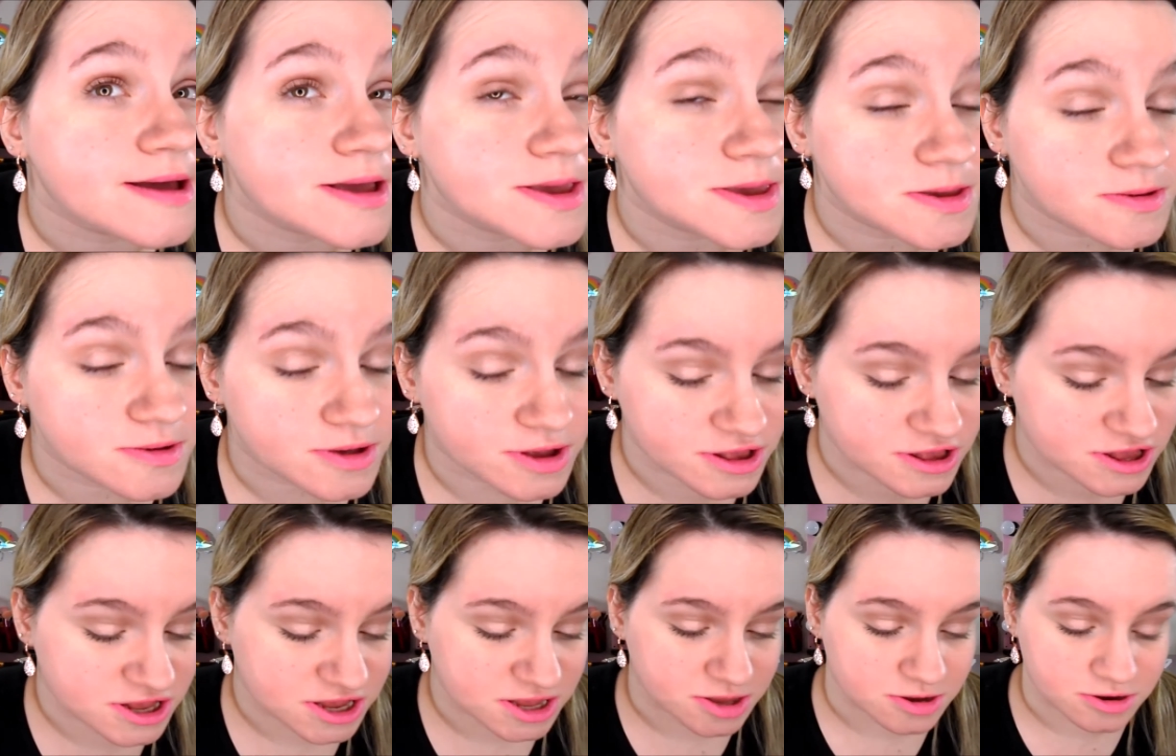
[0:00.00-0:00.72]
As you
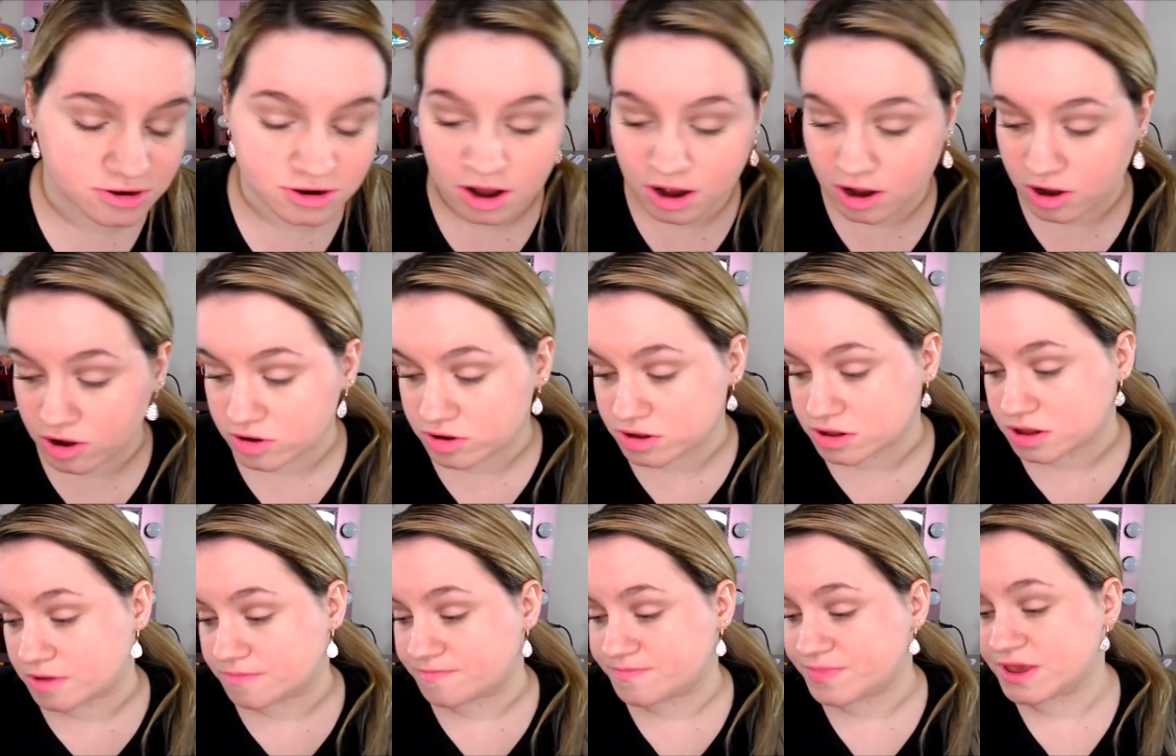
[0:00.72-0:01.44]
can see, they're not
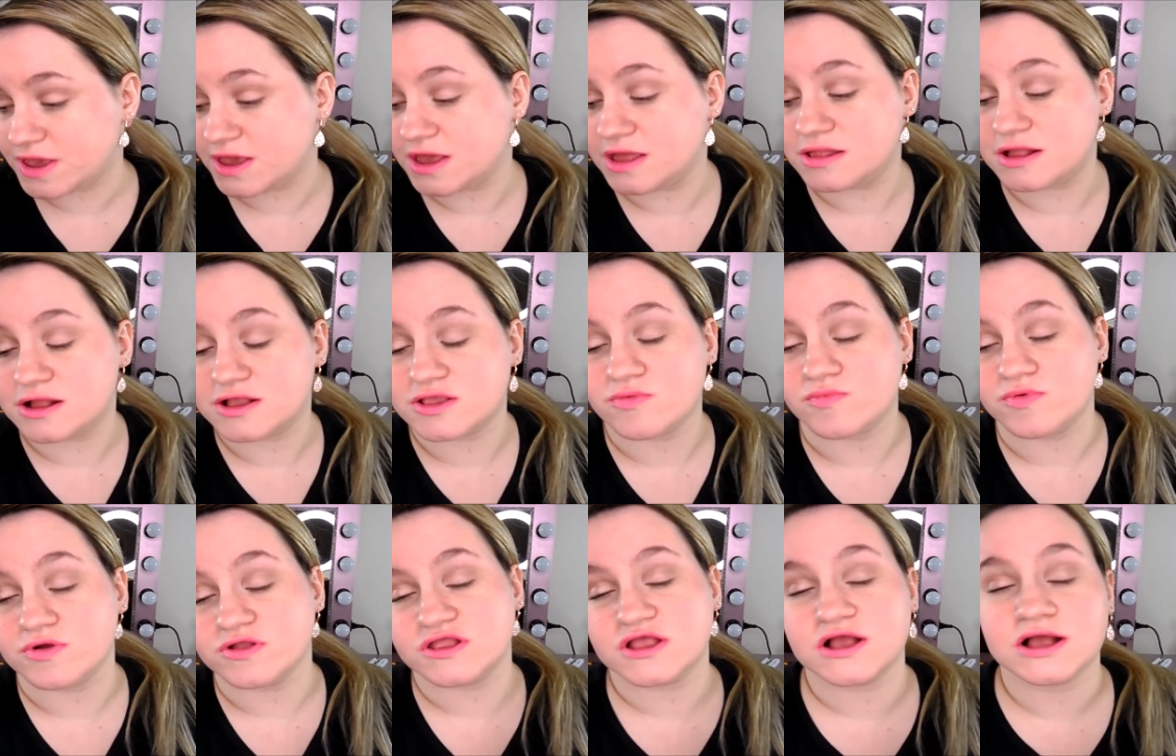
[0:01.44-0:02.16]
all clumpy, and
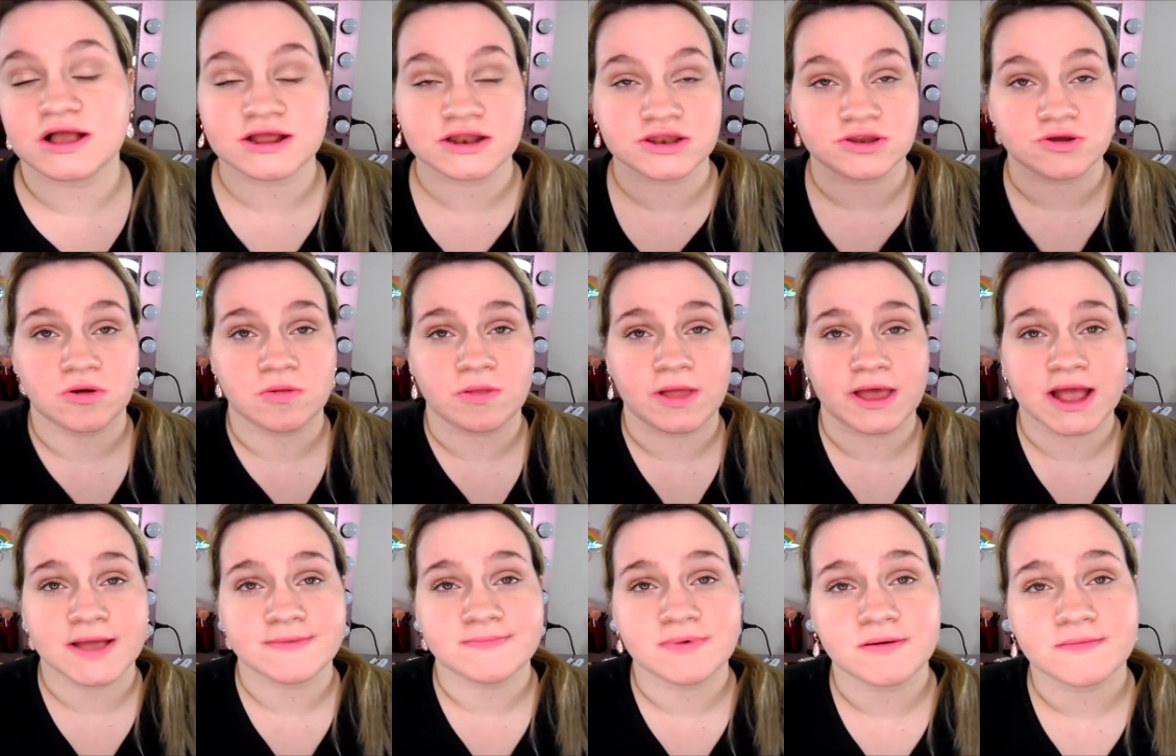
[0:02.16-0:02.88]
that's one thing I
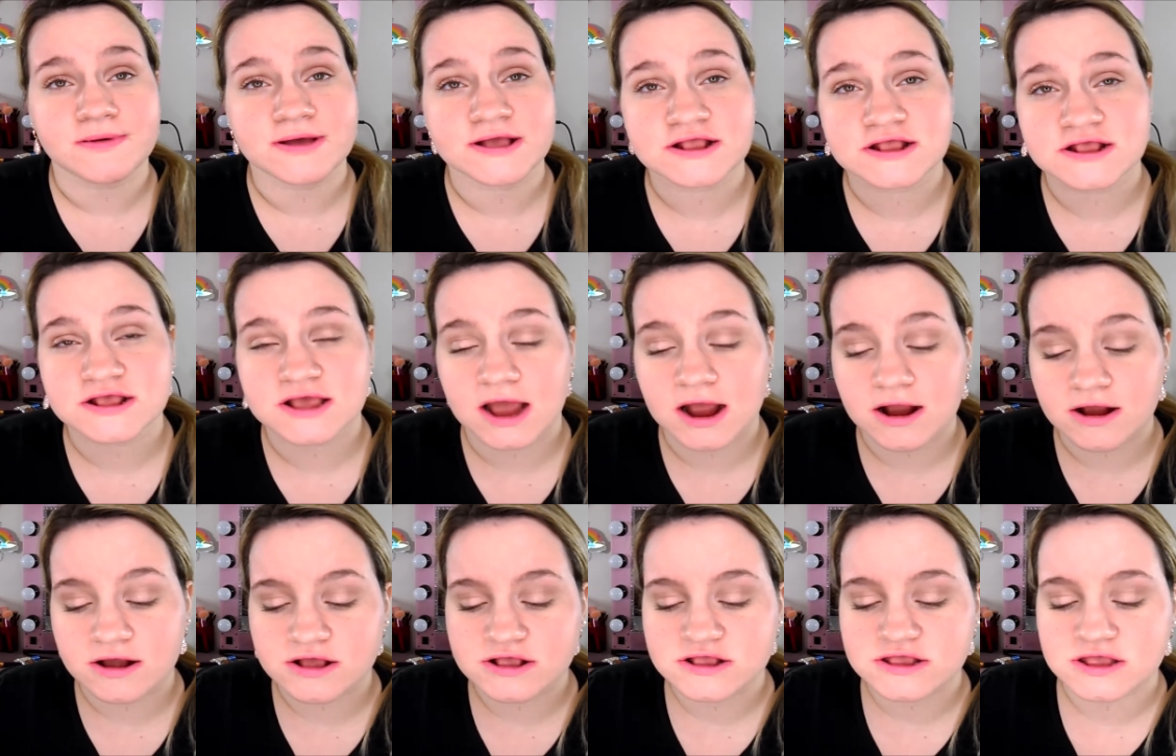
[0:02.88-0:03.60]
don't like about
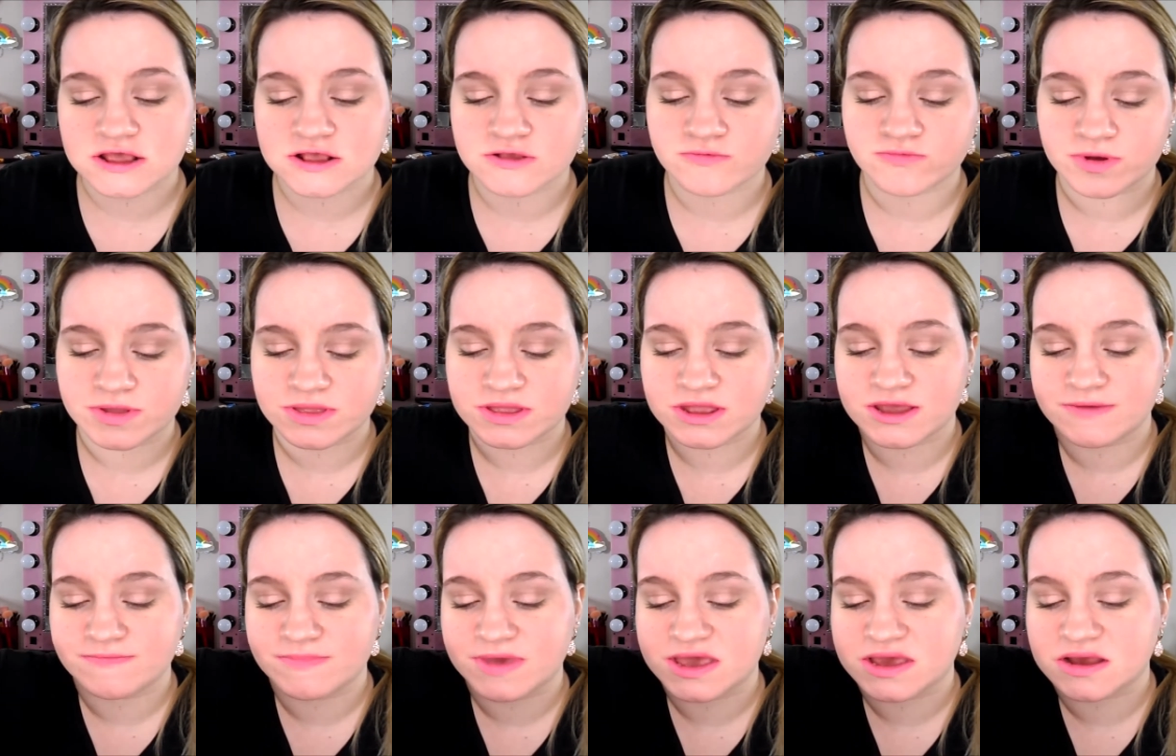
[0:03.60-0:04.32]
mascaras is
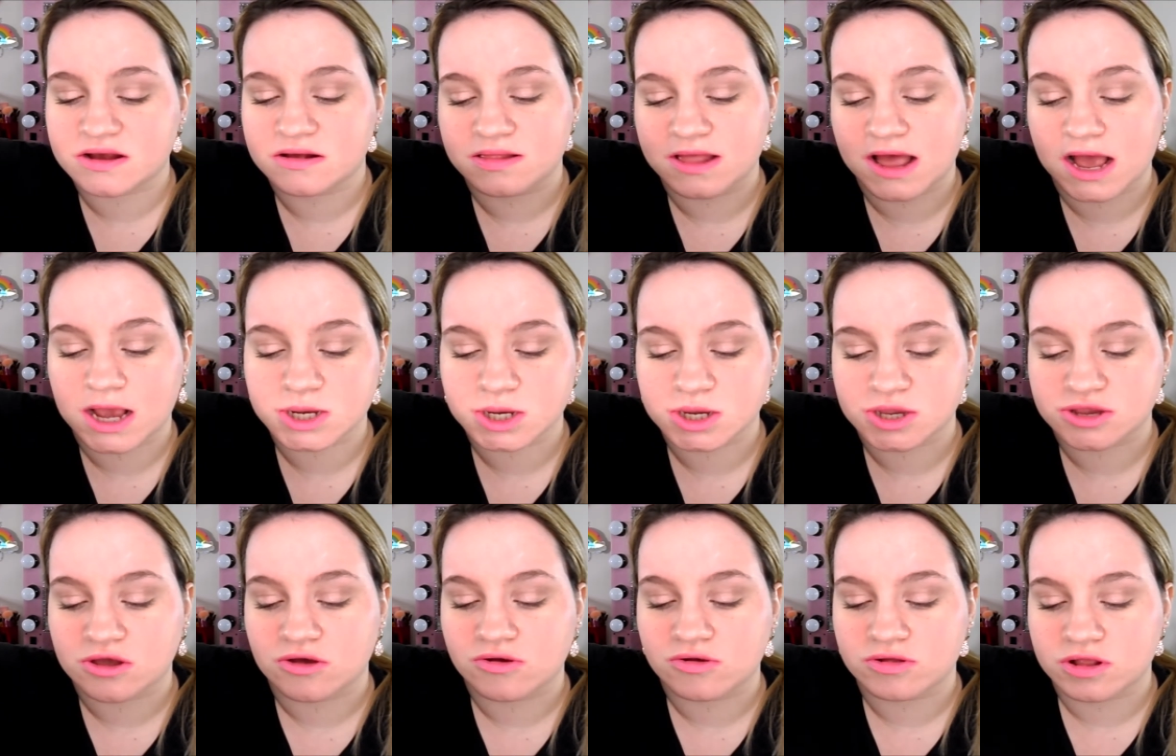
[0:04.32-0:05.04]
when they make your
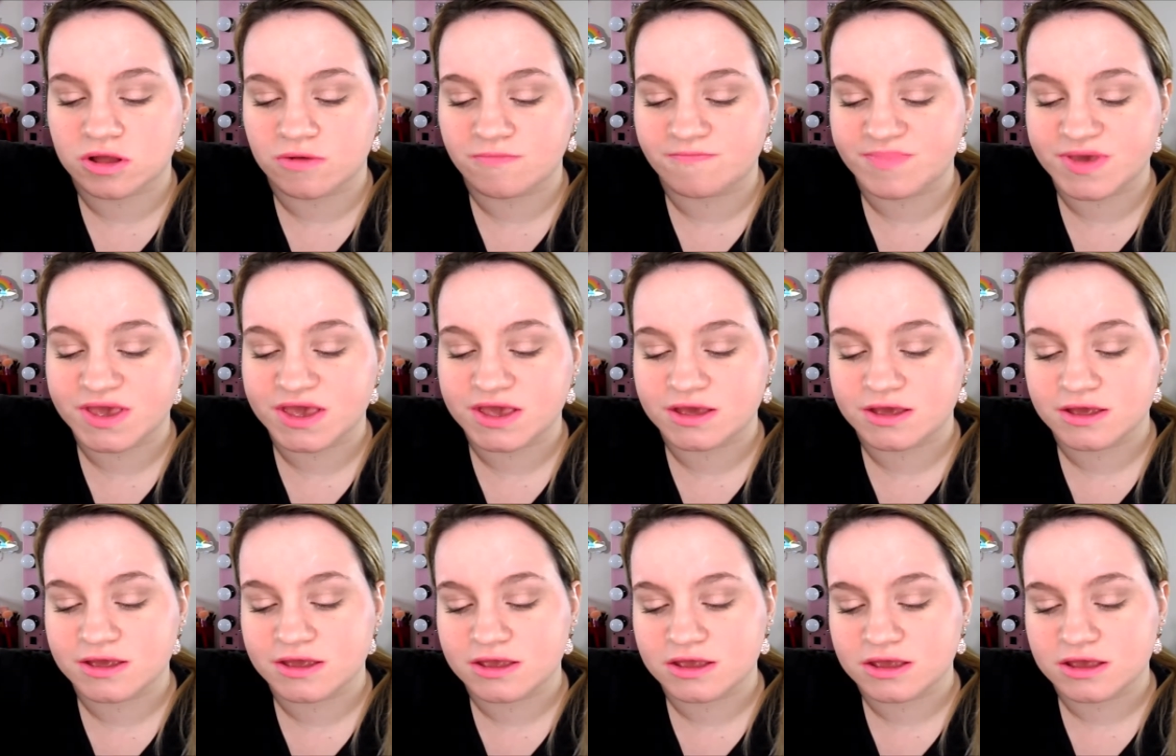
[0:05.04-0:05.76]
lashes all
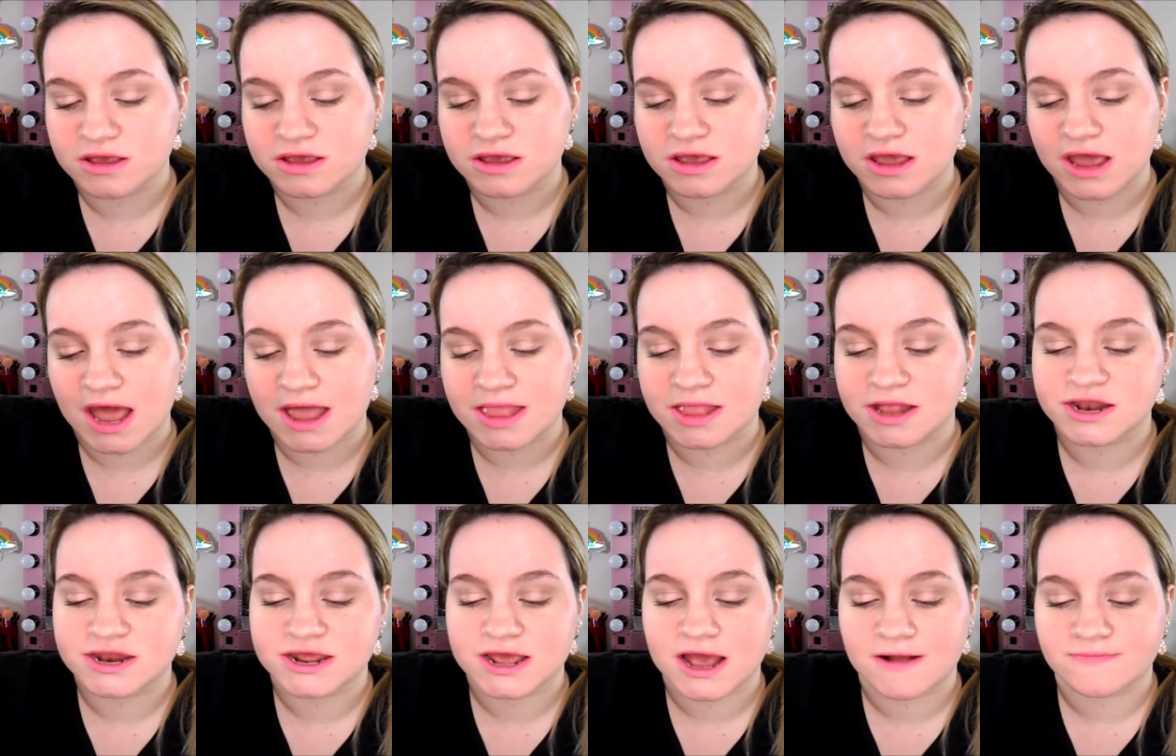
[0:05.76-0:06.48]
clumpy
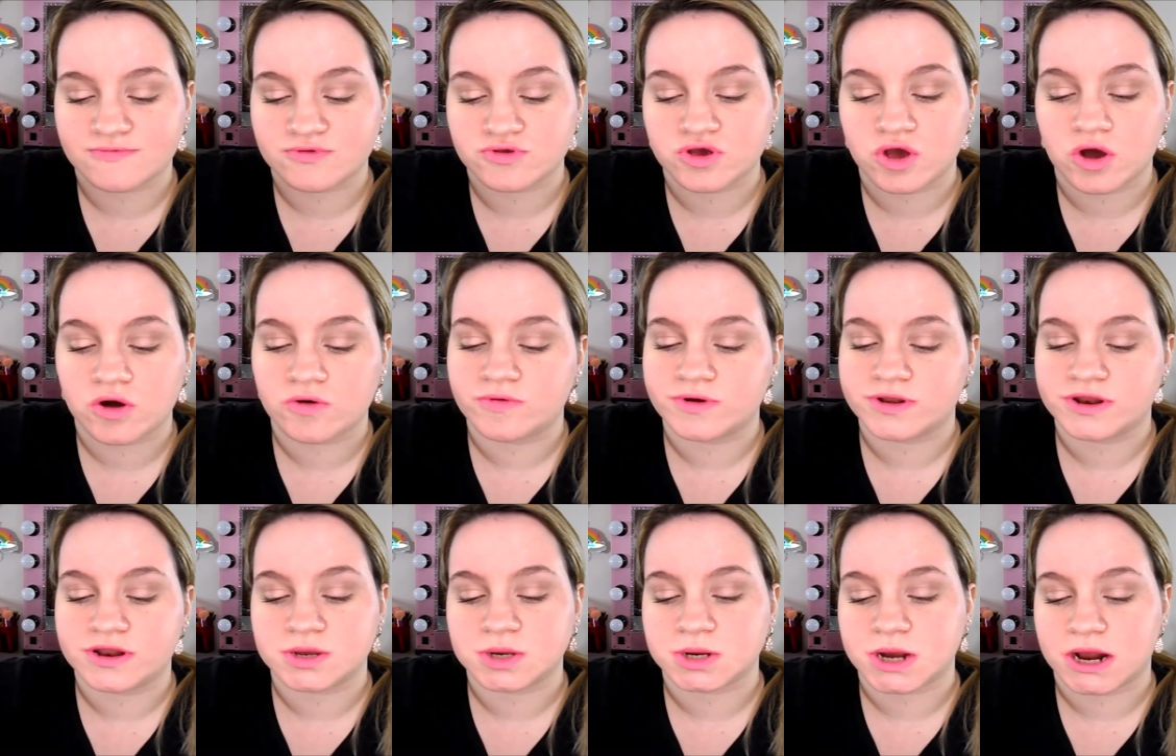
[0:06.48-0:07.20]
and then you have to
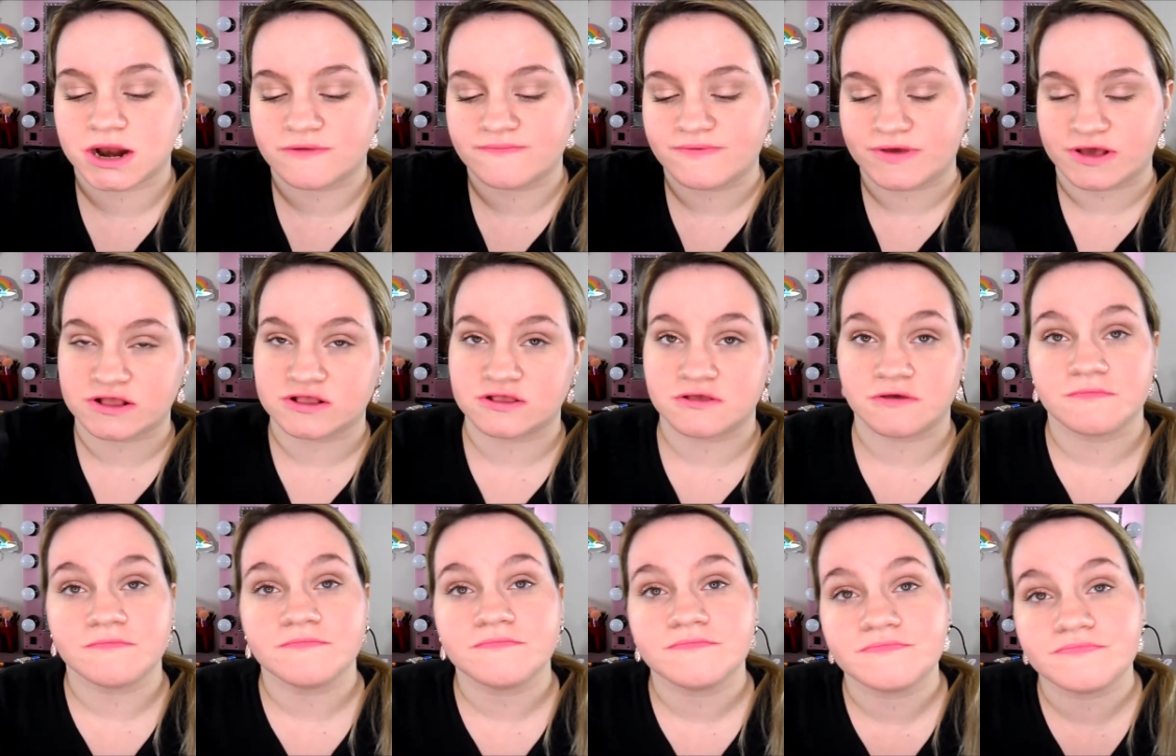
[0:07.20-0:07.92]
go in and try to
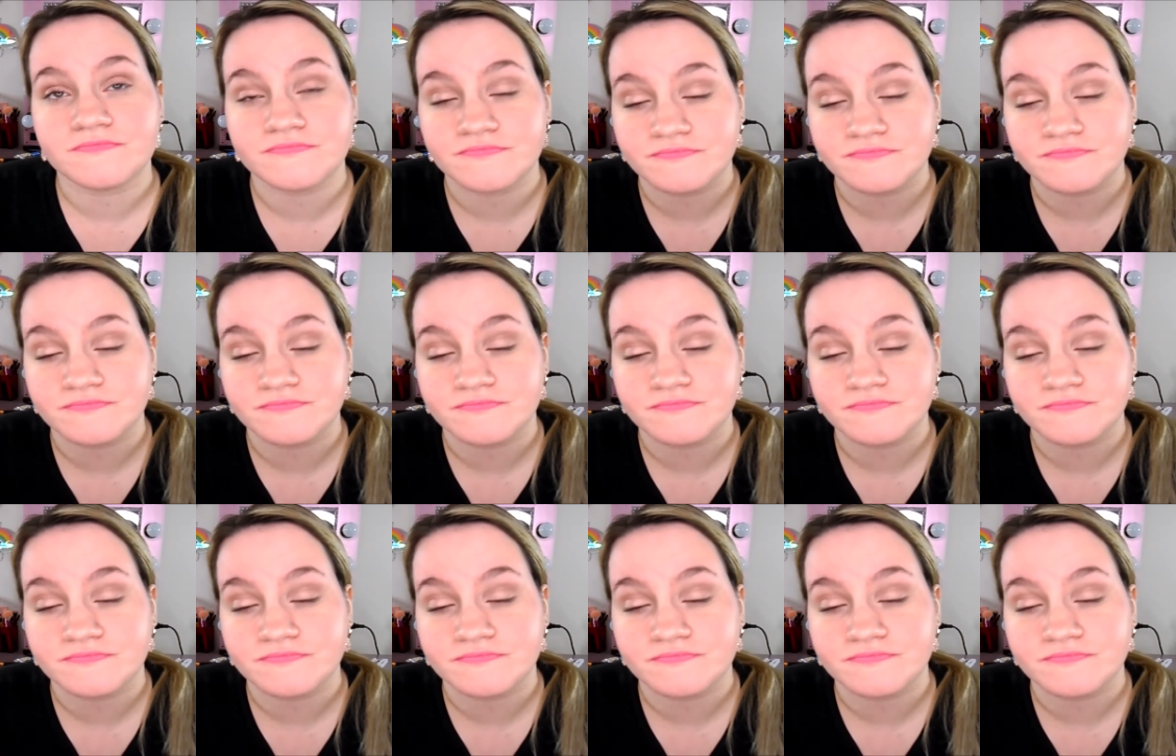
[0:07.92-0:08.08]
fix it.